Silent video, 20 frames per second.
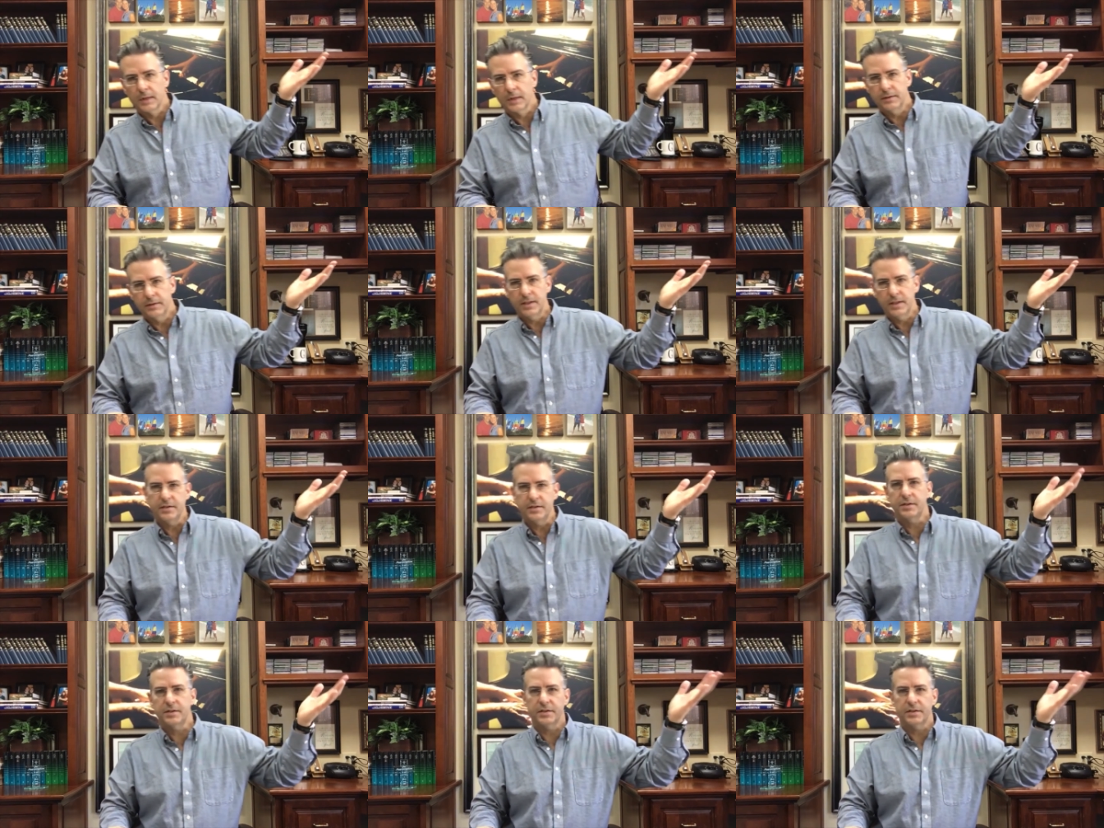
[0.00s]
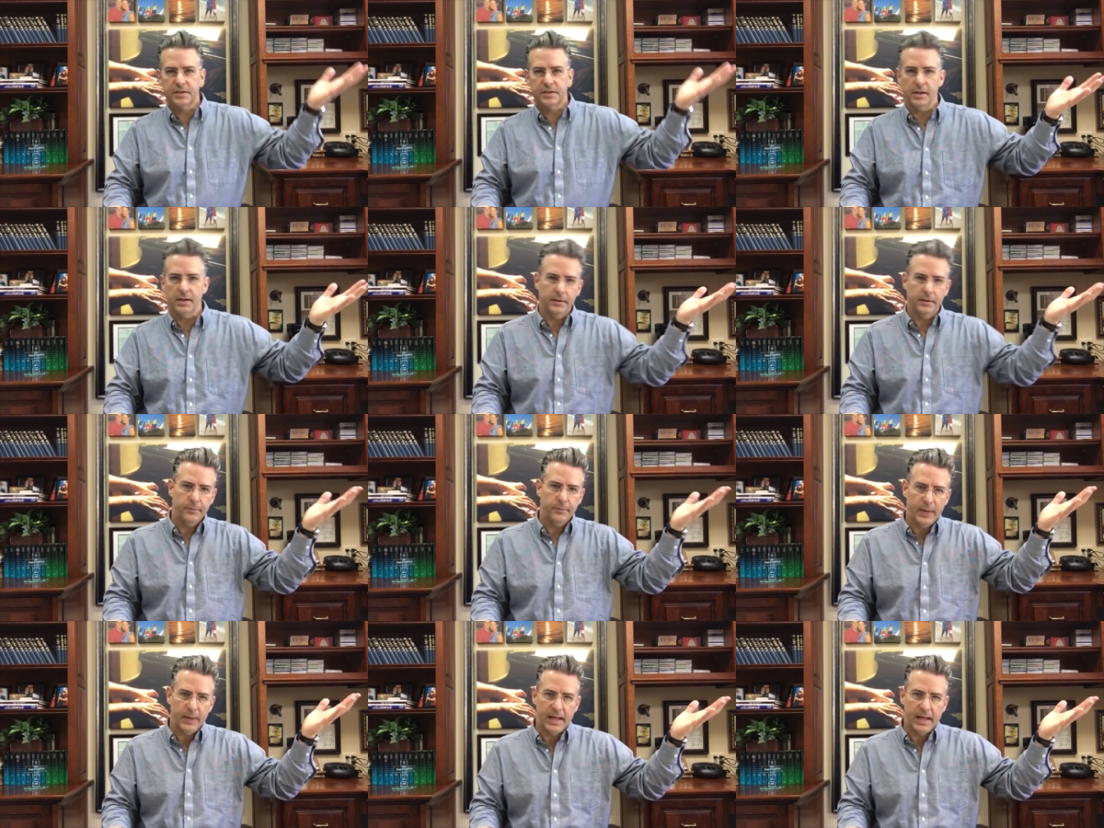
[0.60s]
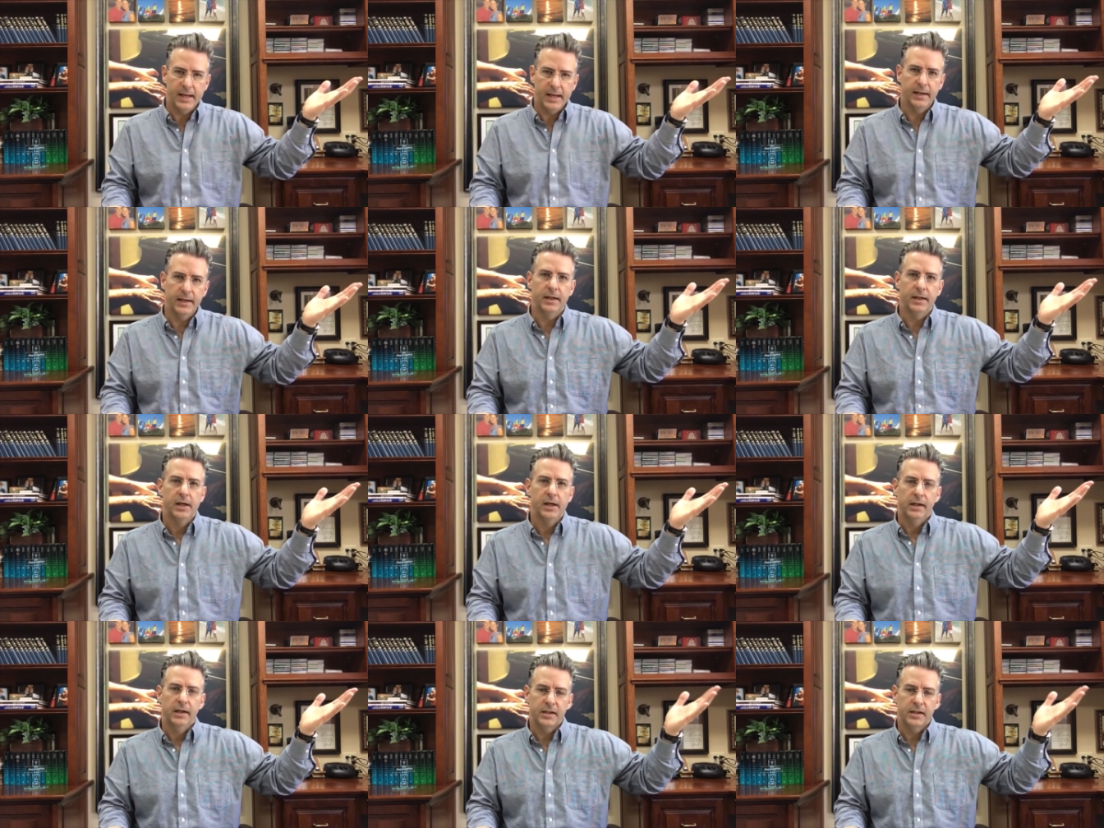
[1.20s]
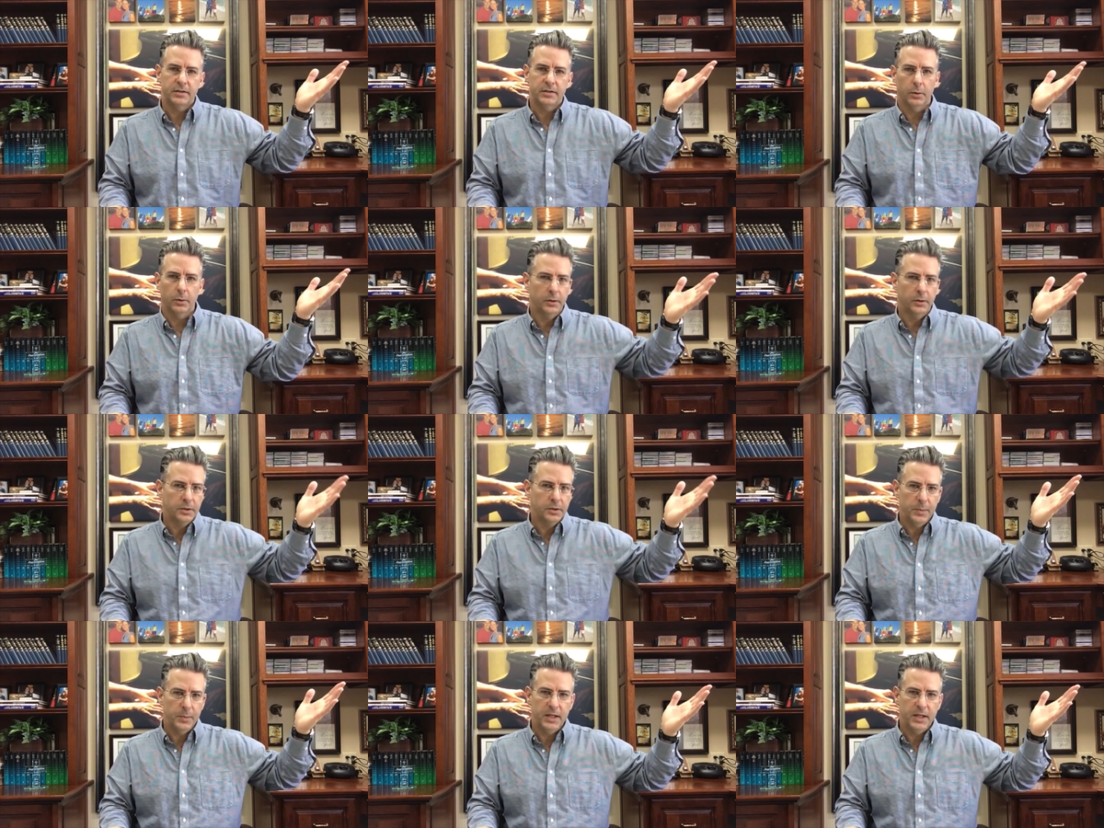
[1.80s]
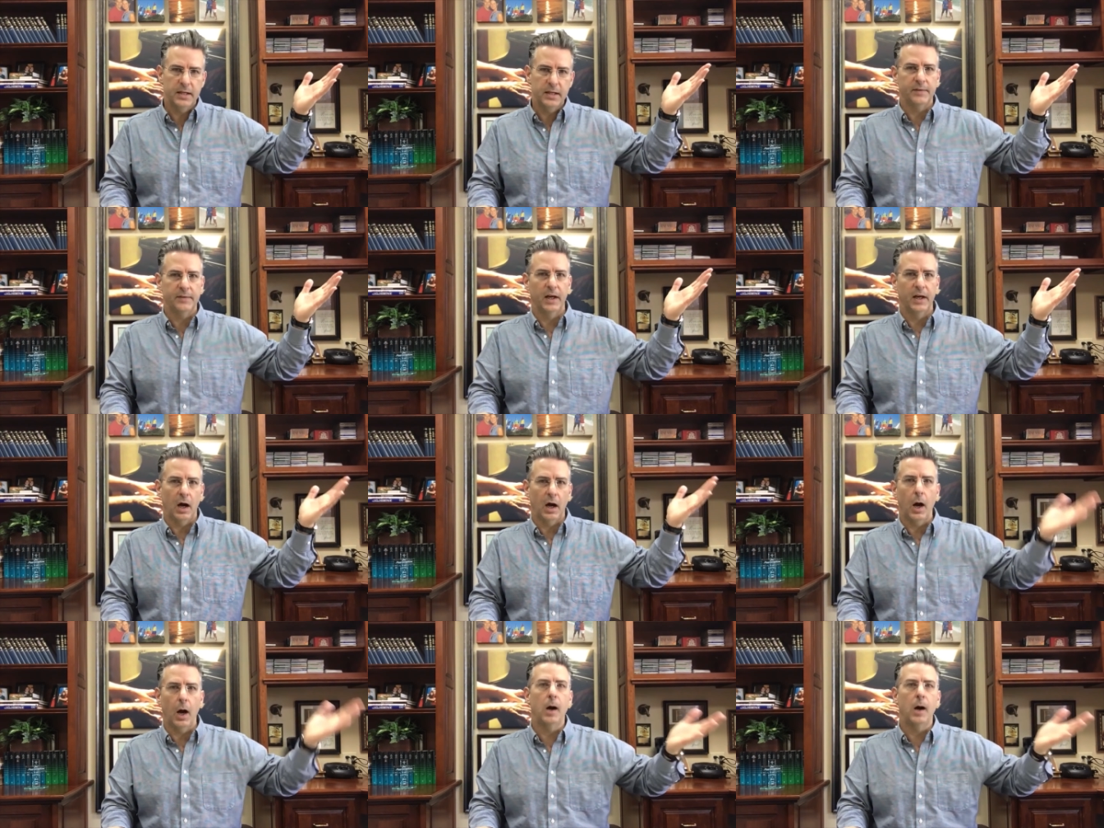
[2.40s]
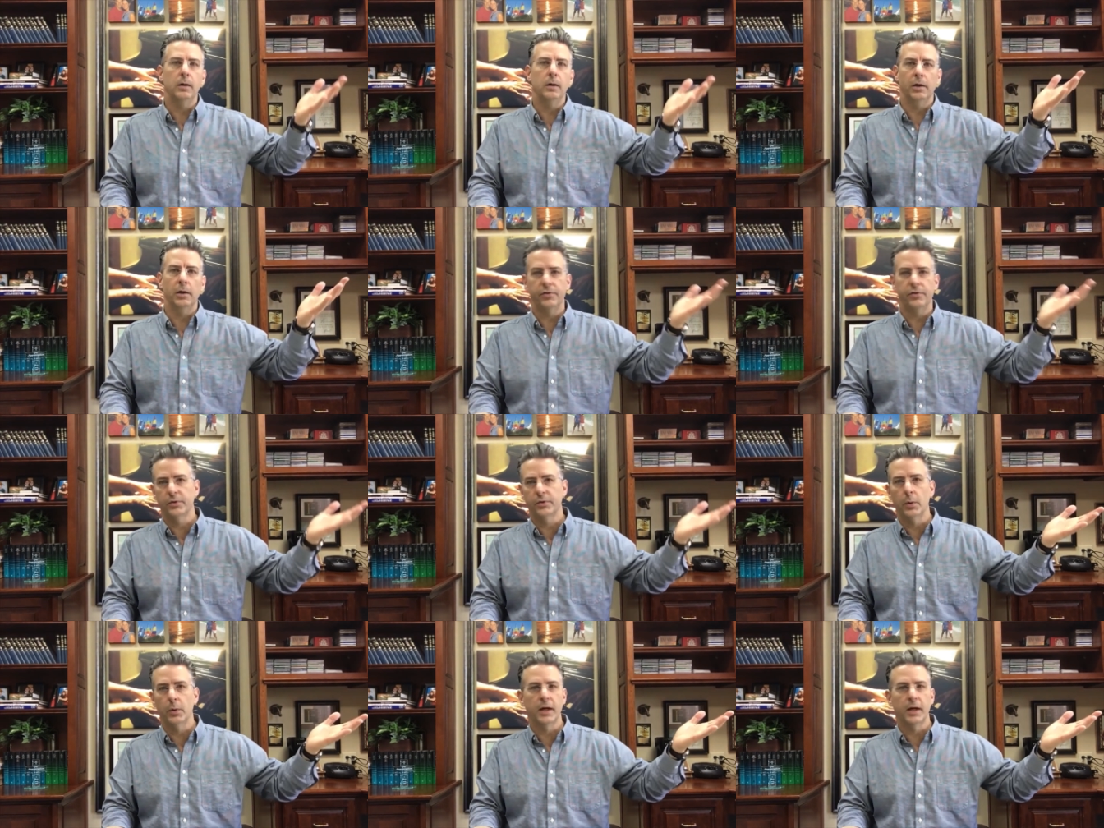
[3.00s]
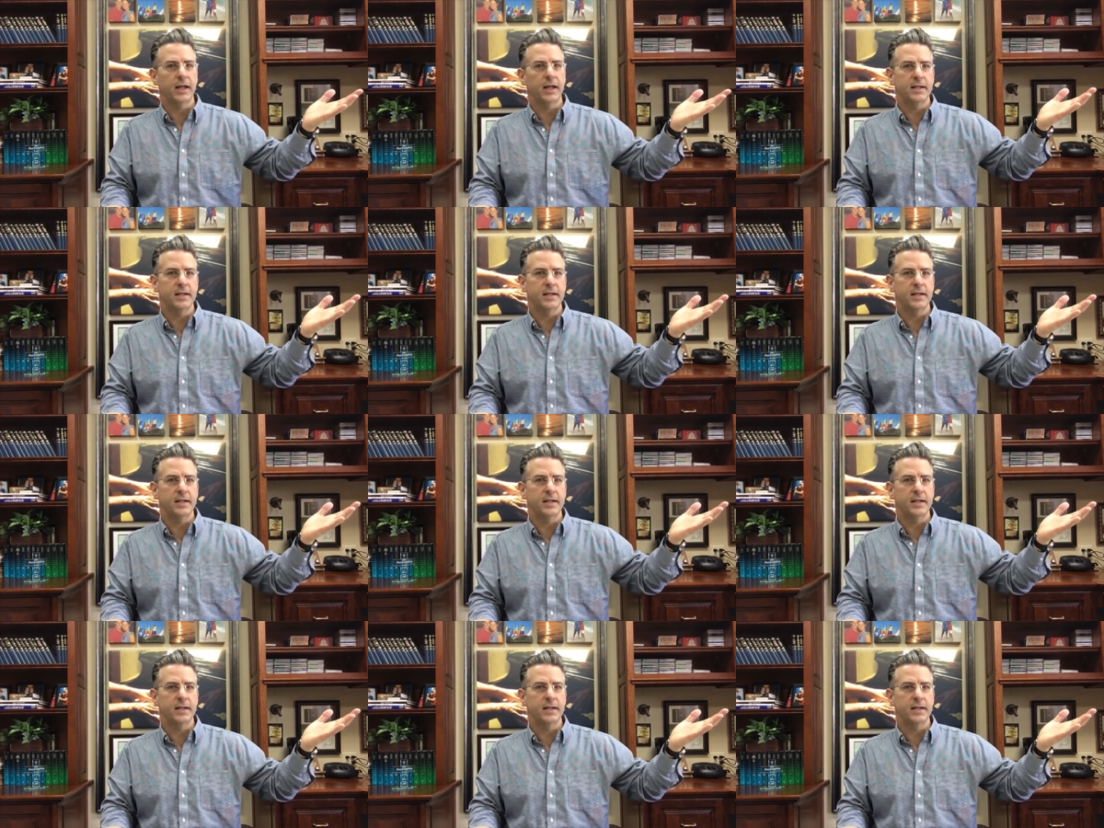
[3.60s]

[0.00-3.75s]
this Son of Man, is going to be given all authority.